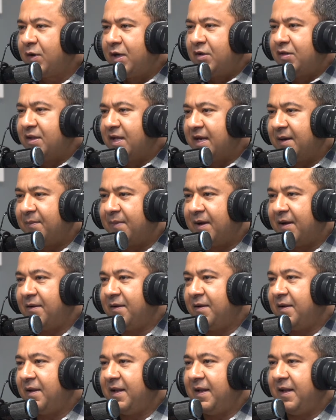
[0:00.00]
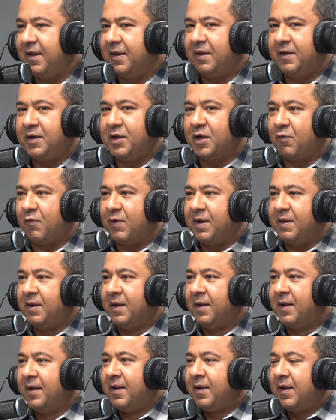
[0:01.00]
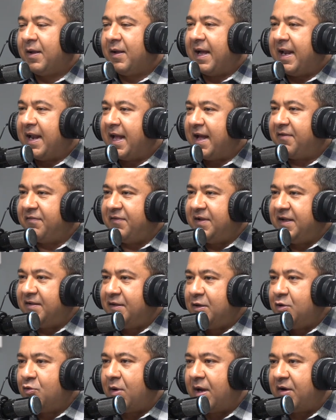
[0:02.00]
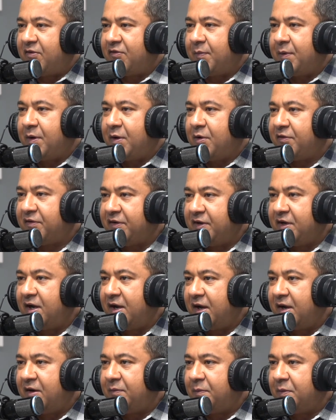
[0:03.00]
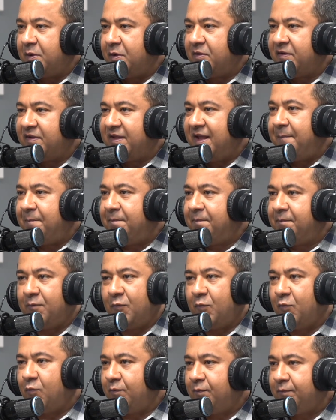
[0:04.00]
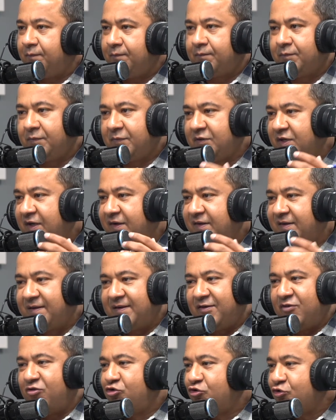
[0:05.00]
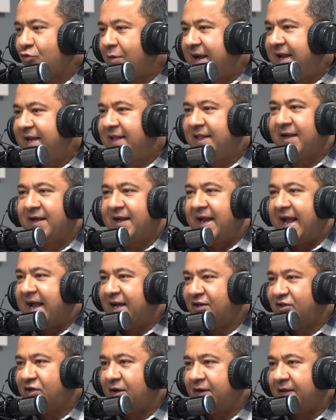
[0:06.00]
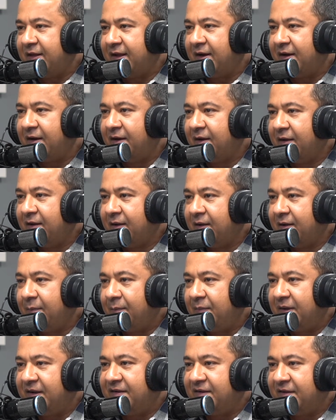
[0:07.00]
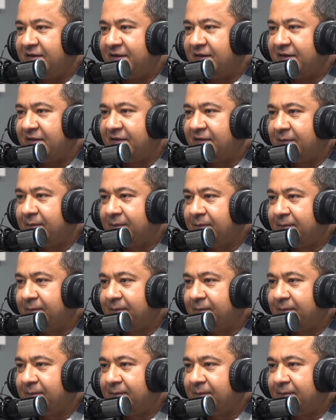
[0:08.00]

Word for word: what do you think about, you know, when a lot of these new entrepreneurs, young entrepreneurs, they just drain the cash out of their businesses?